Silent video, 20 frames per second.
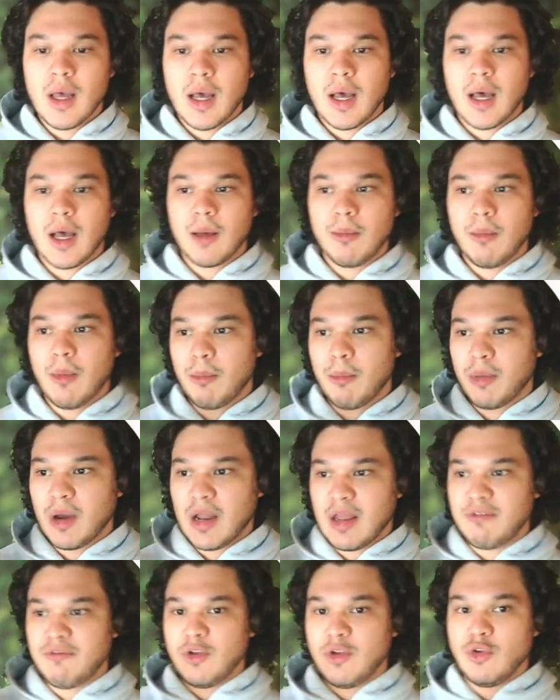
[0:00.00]

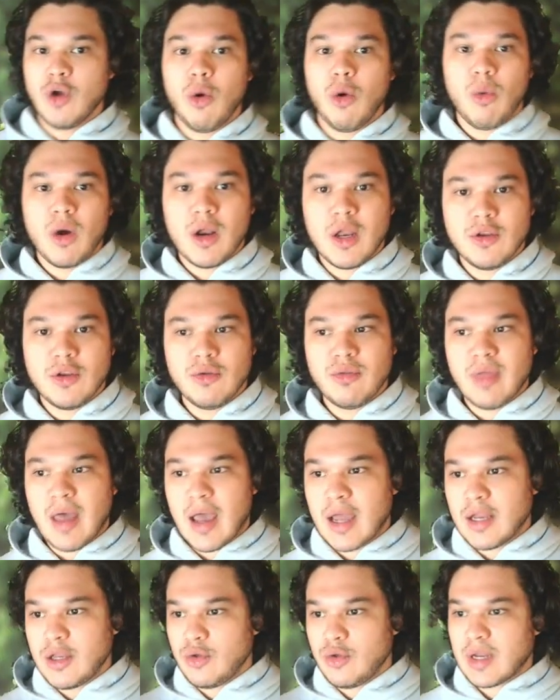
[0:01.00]
But if you don't want to do
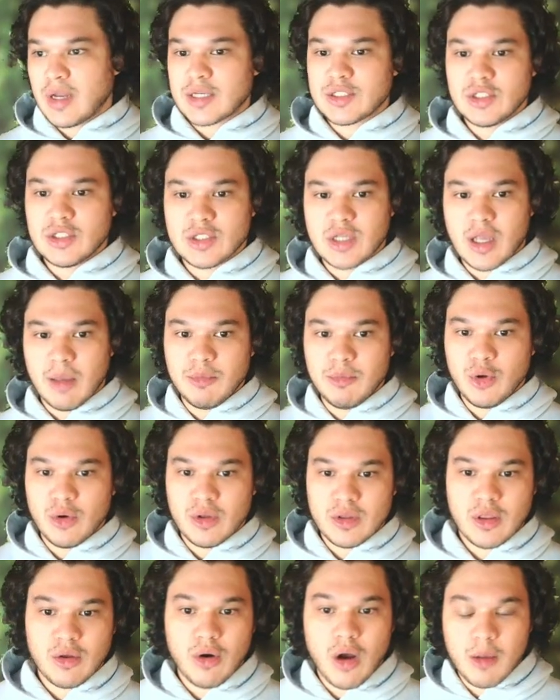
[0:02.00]
that, you can actually just come to
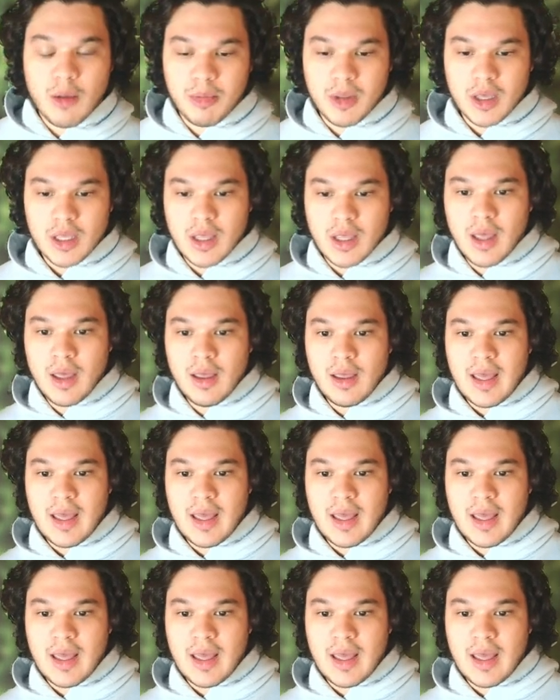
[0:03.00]
Anthropic,